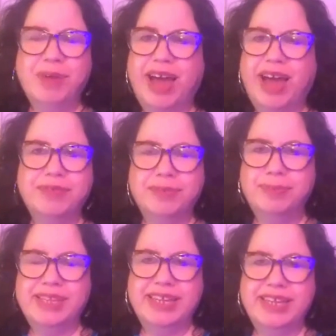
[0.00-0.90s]
have to
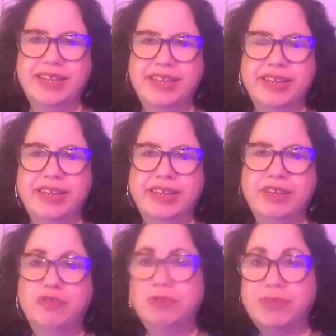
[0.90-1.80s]
be
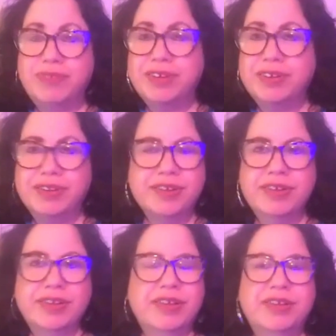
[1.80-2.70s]
driven.
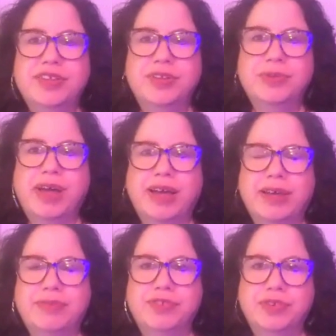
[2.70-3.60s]
You
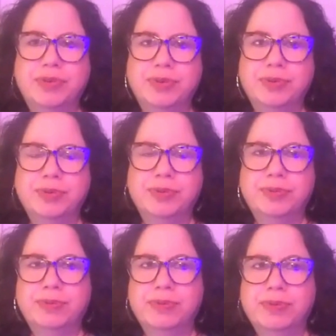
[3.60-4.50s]
have
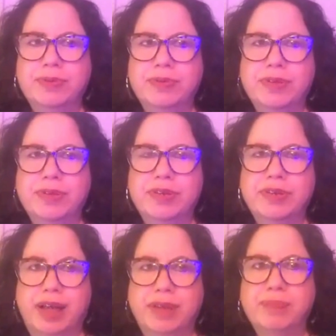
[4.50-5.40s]
to
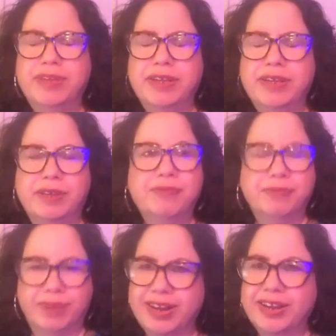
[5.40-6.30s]
not be
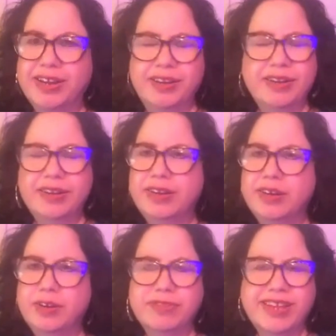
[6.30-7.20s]
afraid,
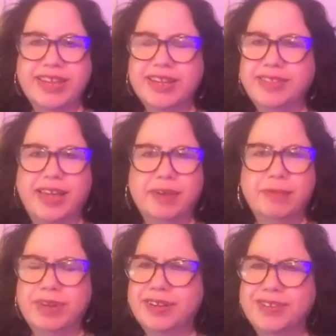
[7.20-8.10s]
take that
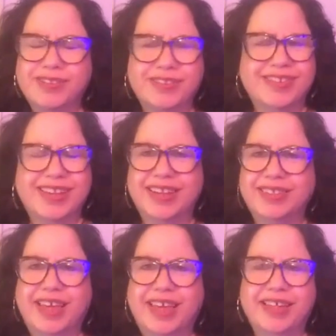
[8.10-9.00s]
risk, take
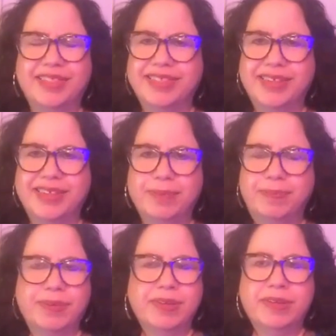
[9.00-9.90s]
that leap,
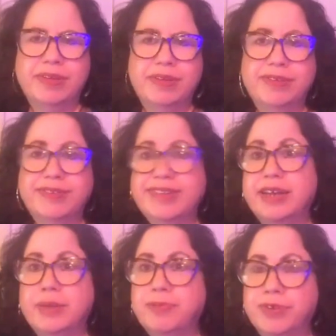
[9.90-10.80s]
stand
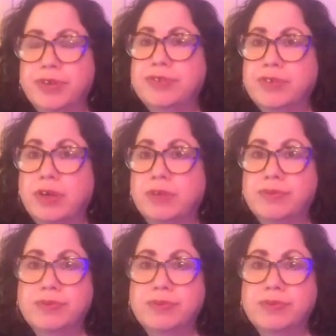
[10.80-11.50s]
up for yourself,